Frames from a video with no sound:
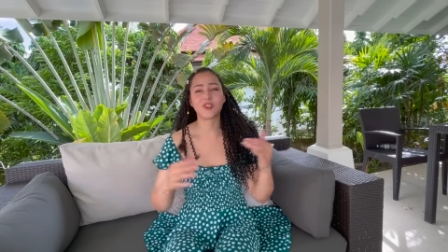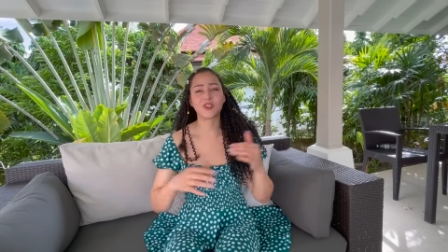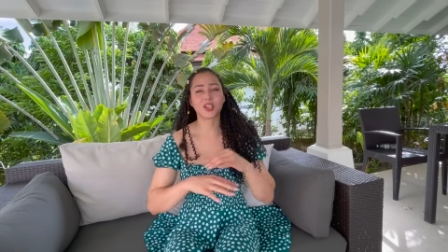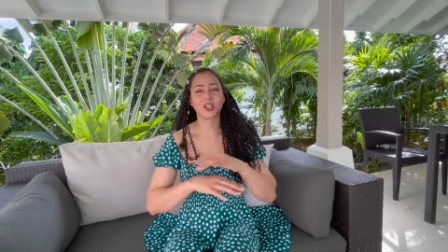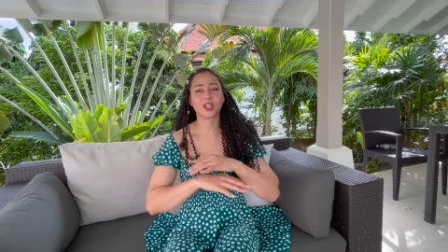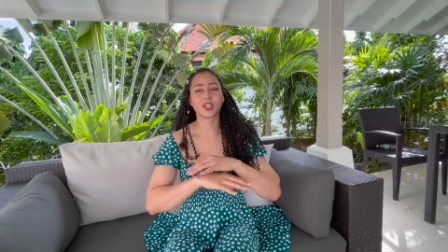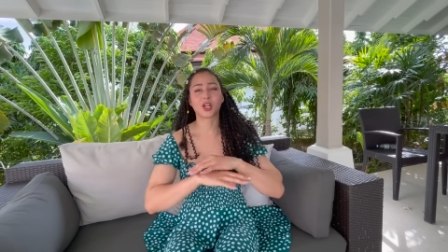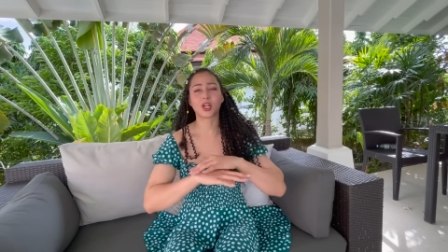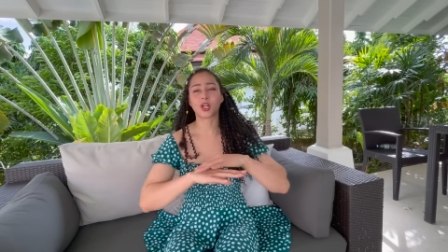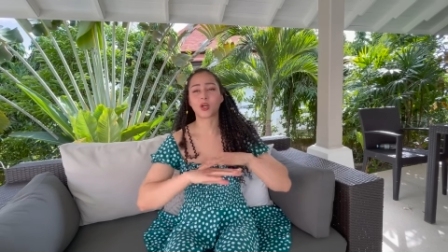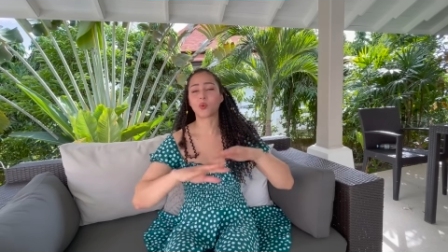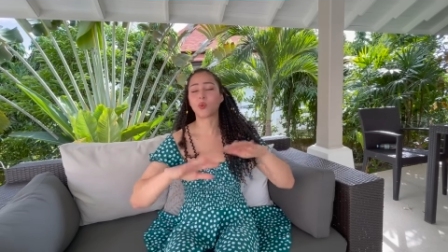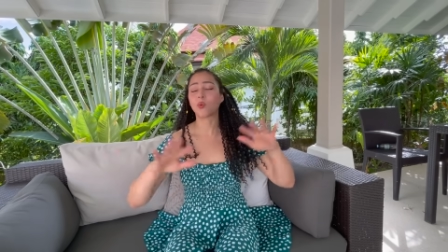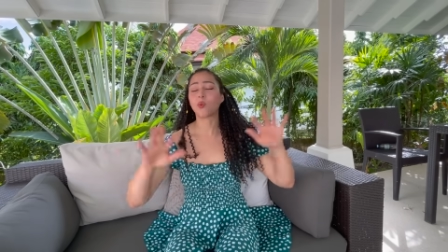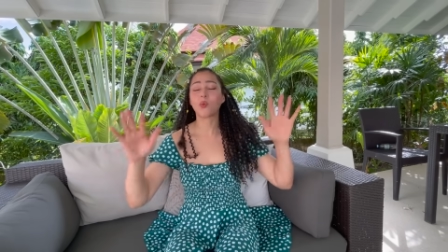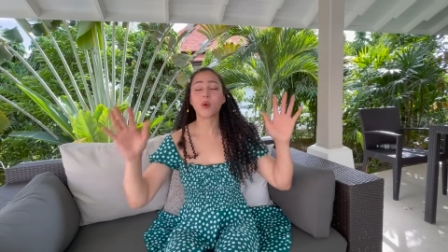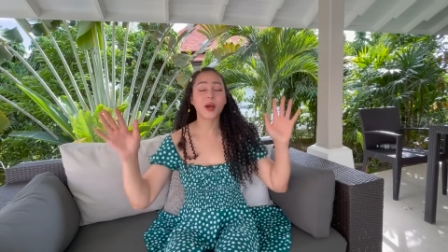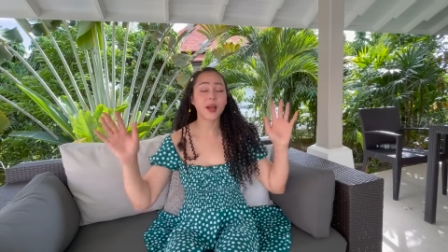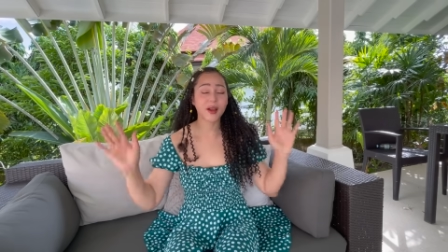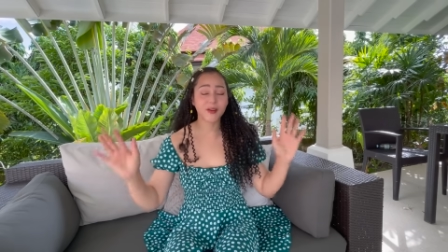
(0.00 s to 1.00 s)
You can learn
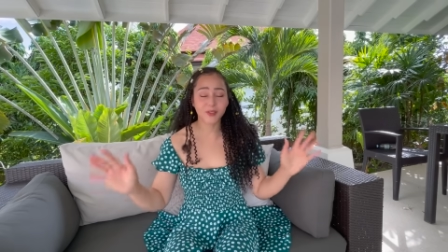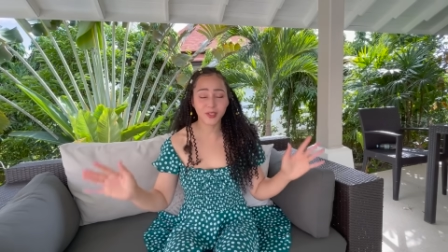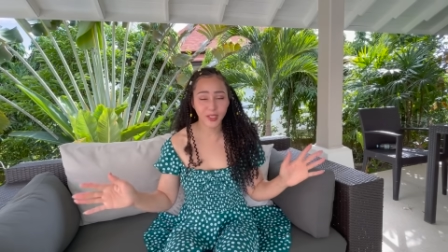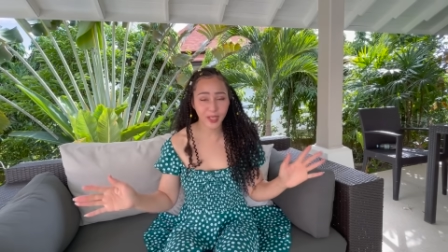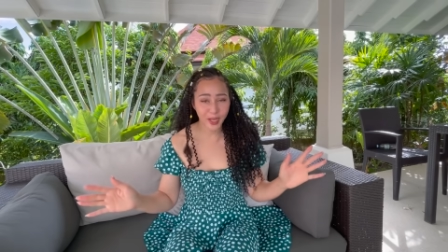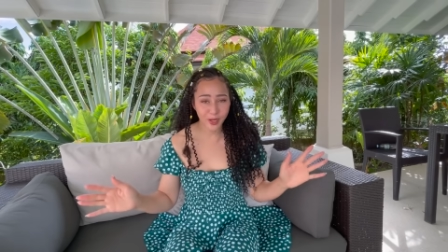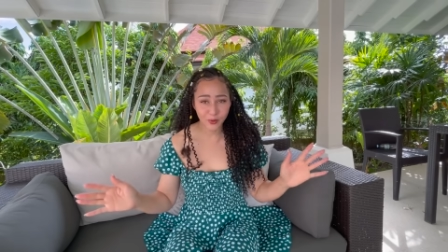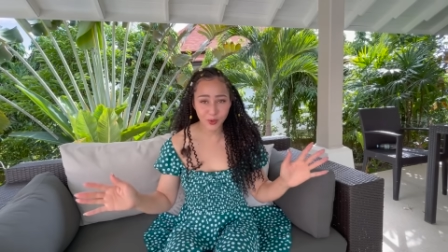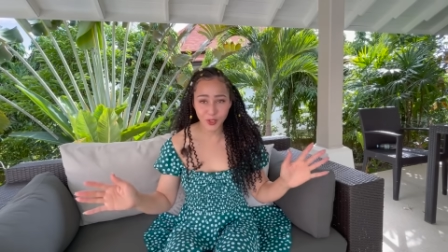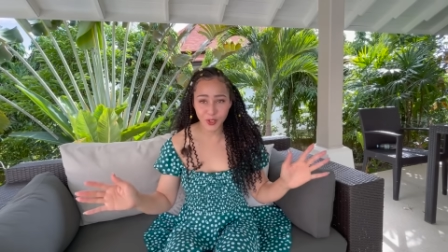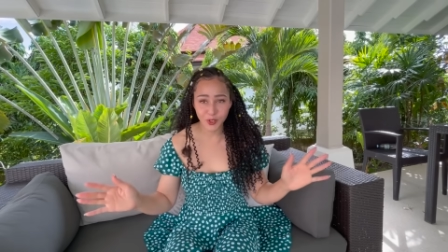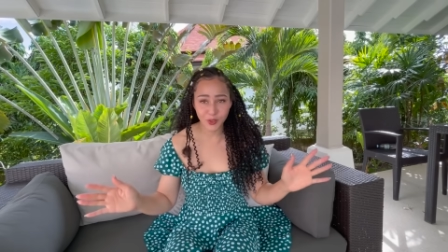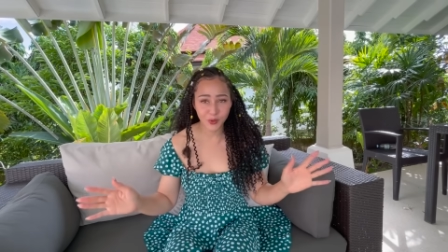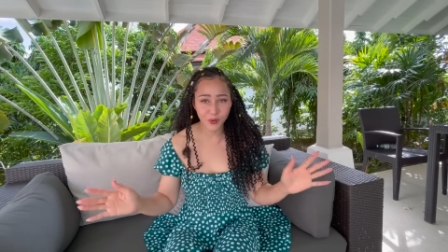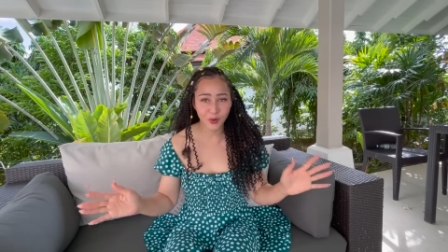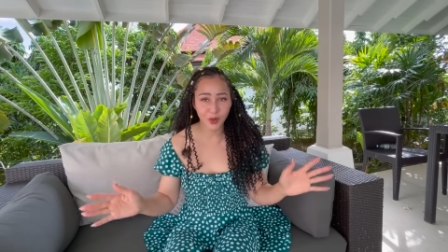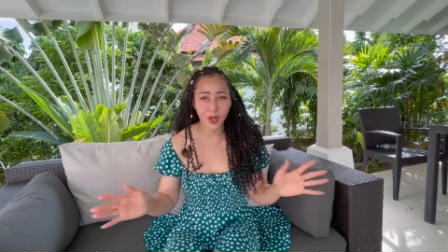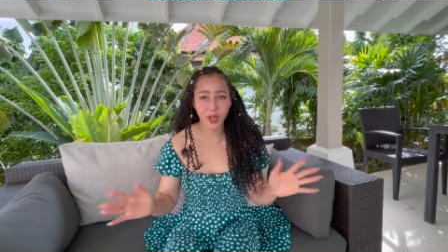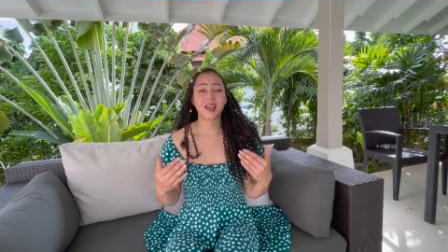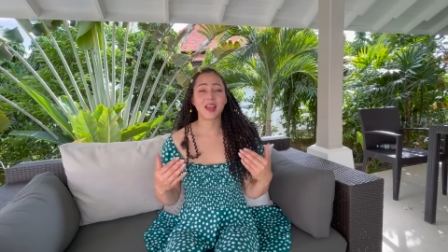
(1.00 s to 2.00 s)
whatever language you
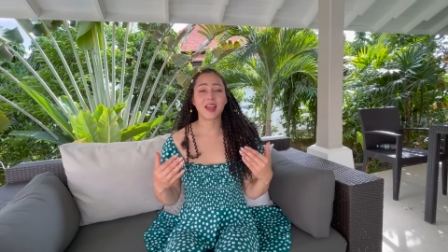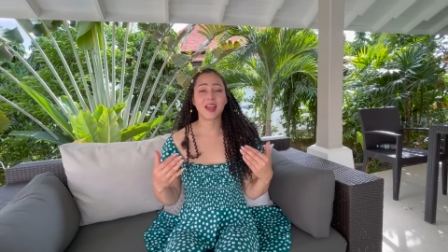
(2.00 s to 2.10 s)
want.